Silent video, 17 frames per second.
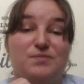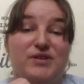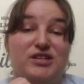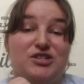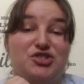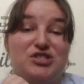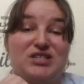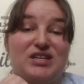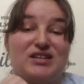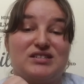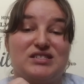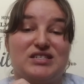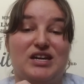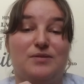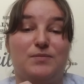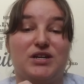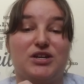But just like I
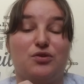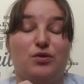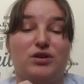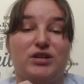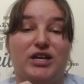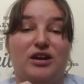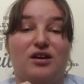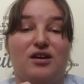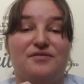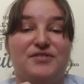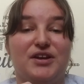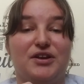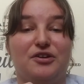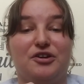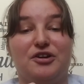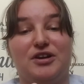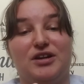said, I'm going to go and get off of
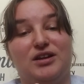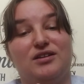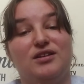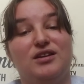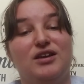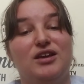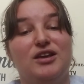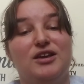here, and